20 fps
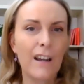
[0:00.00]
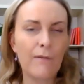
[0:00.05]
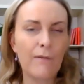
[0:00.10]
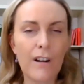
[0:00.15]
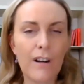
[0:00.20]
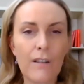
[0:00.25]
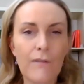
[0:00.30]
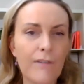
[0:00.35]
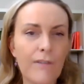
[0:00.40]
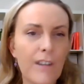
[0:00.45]

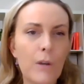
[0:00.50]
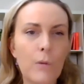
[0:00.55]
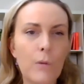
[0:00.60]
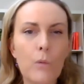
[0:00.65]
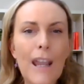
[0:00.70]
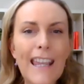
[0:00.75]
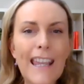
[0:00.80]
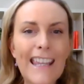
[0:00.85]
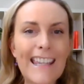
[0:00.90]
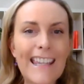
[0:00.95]
for a
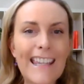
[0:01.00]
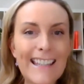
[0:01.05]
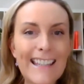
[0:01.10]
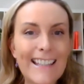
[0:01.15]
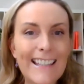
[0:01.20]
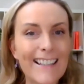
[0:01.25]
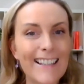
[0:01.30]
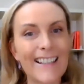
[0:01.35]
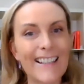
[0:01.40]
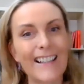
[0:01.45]
few
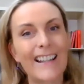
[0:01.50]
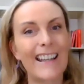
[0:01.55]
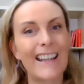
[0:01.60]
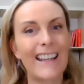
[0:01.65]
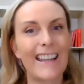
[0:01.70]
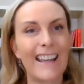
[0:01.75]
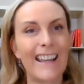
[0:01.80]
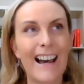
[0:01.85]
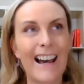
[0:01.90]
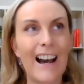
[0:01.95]
weeks
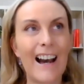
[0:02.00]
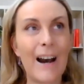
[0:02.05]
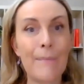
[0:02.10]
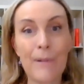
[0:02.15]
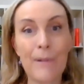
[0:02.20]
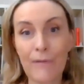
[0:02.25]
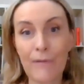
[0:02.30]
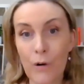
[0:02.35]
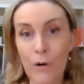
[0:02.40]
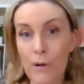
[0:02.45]

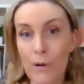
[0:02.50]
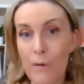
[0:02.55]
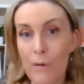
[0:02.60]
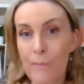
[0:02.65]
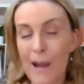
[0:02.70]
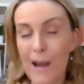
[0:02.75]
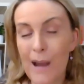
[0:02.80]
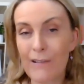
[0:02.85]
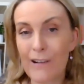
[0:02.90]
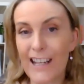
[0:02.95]
uh, before we
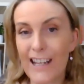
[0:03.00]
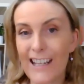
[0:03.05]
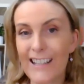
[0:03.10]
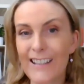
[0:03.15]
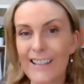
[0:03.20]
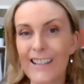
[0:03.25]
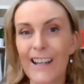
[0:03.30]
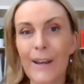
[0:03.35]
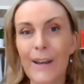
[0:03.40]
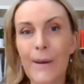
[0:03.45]
were
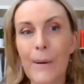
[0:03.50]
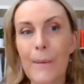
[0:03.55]
married